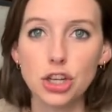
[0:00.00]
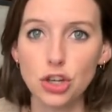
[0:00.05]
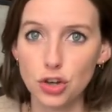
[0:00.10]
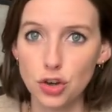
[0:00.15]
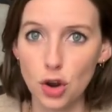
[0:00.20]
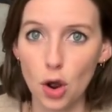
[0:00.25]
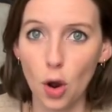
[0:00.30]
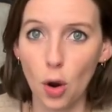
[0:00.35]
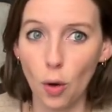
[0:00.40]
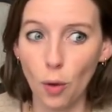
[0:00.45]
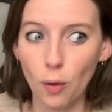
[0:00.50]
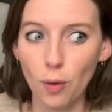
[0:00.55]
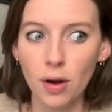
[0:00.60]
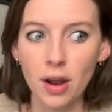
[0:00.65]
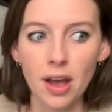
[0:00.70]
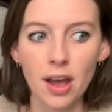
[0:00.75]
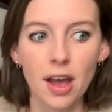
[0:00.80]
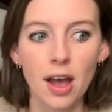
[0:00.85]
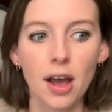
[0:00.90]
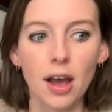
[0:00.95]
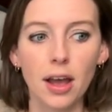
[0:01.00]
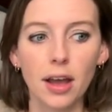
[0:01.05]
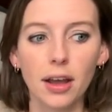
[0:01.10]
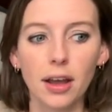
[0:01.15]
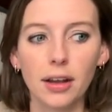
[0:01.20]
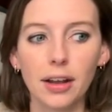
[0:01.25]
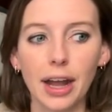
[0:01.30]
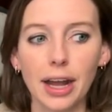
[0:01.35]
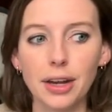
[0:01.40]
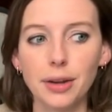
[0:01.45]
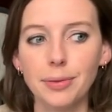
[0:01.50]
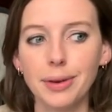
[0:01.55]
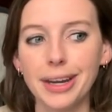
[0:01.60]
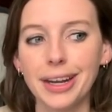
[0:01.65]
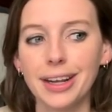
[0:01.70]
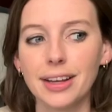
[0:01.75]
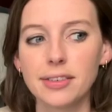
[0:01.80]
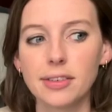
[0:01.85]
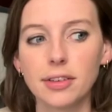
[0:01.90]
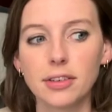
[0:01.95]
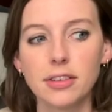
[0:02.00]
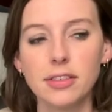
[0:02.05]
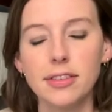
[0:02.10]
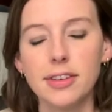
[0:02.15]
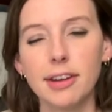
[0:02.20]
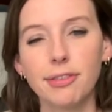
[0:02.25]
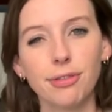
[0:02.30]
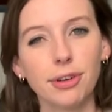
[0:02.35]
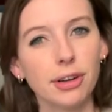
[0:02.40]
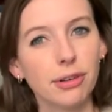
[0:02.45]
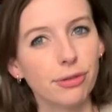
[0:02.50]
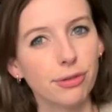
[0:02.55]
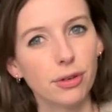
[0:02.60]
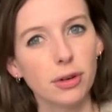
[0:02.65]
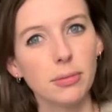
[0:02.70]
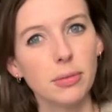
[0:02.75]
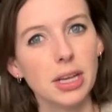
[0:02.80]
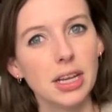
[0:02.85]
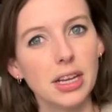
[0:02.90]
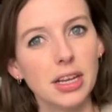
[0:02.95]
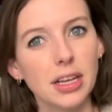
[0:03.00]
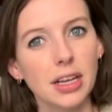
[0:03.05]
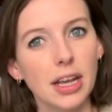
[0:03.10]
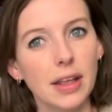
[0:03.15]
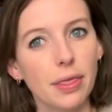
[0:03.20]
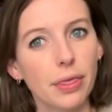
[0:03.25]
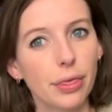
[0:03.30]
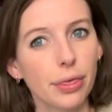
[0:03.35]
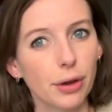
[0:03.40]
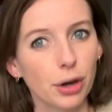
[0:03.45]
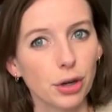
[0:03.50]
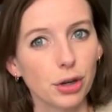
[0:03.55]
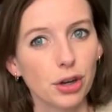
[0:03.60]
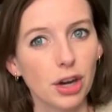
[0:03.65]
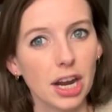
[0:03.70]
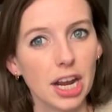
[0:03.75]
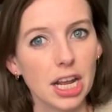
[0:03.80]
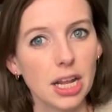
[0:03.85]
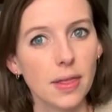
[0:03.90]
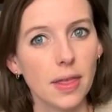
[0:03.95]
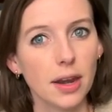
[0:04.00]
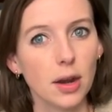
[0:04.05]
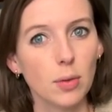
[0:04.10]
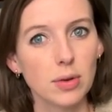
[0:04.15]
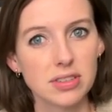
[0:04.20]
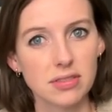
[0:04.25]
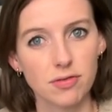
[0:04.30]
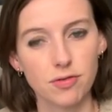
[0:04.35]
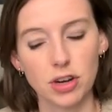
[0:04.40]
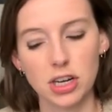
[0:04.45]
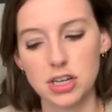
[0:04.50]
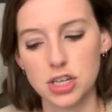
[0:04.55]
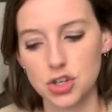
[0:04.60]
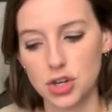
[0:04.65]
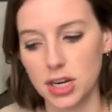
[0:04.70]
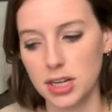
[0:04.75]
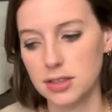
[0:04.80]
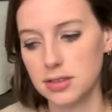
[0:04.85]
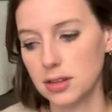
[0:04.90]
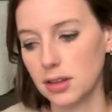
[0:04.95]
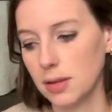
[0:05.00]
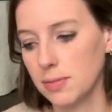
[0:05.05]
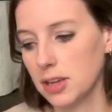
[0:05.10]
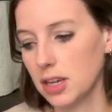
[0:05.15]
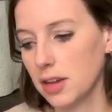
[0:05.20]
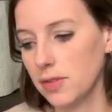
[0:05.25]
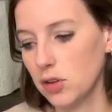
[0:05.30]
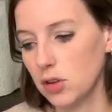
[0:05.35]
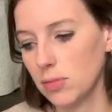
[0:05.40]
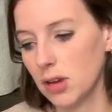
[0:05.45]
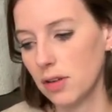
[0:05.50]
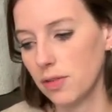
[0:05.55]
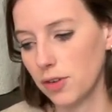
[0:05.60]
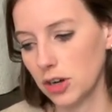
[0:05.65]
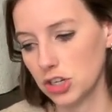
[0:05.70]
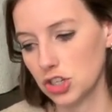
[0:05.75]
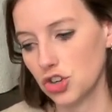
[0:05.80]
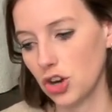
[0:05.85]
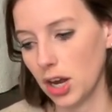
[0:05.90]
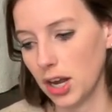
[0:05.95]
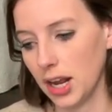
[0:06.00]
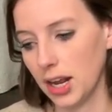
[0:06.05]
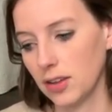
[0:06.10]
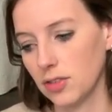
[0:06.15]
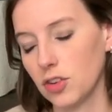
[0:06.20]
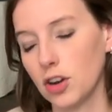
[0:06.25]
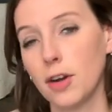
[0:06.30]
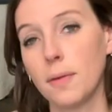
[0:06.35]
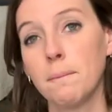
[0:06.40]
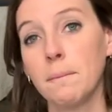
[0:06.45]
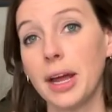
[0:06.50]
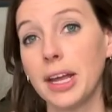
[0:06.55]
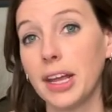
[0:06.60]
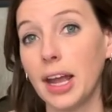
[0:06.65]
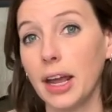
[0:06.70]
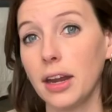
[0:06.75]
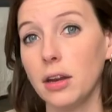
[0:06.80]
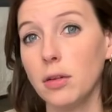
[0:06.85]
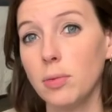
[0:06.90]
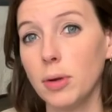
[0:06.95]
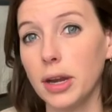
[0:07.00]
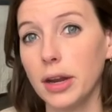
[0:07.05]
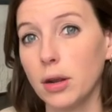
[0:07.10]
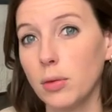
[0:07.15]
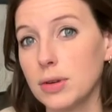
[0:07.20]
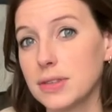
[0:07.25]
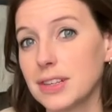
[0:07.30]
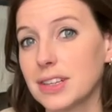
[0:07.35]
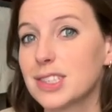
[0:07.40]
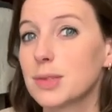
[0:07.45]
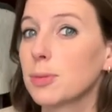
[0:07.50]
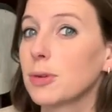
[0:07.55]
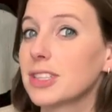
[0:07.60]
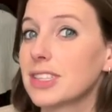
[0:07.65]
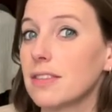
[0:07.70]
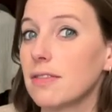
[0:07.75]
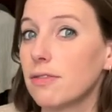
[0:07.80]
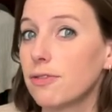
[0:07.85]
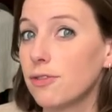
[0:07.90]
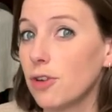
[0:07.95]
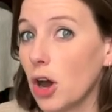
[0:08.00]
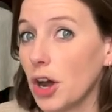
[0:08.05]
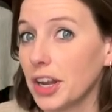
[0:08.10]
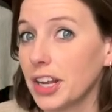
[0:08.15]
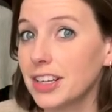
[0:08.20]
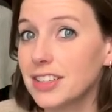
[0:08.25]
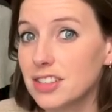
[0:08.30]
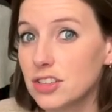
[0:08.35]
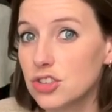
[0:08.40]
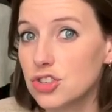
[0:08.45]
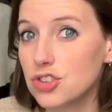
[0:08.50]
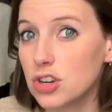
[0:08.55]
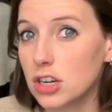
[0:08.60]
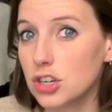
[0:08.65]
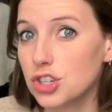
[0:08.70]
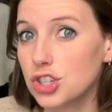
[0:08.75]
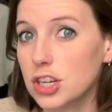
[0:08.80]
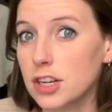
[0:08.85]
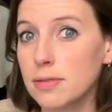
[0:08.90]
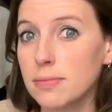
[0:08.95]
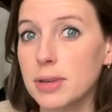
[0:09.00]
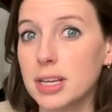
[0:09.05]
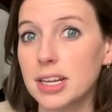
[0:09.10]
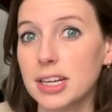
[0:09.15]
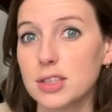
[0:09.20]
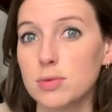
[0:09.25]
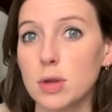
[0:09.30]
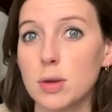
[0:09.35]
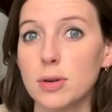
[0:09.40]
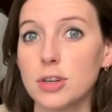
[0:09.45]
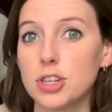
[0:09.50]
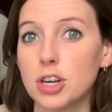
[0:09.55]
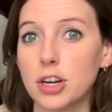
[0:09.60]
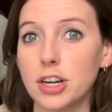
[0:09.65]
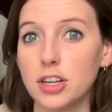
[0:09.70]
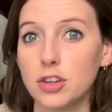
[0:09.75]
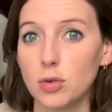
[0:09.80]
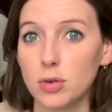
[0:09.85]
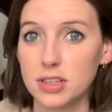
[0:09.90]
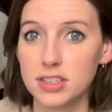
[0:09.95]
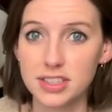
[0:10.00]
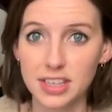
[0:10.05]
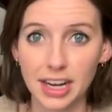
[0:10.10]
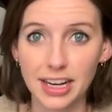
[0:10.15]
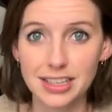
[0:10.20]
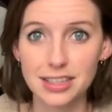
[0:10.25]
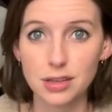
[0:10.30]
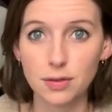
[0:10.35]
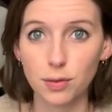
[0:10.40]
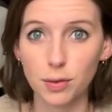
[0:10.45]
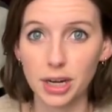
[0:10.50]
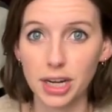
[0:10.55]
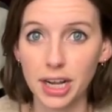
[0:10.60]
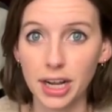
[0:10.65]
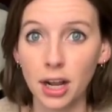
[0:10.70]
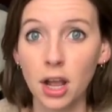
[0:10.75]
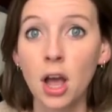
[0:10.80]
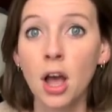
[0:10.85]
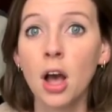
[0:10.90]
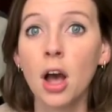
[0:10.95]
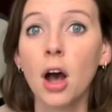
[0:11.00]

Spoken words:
No. Guided reading has looked different for me in third grade than it was in first grade. So let me give you my first grade answer. My guided reading was explicit phonics instruction because we were turning towards science of reading.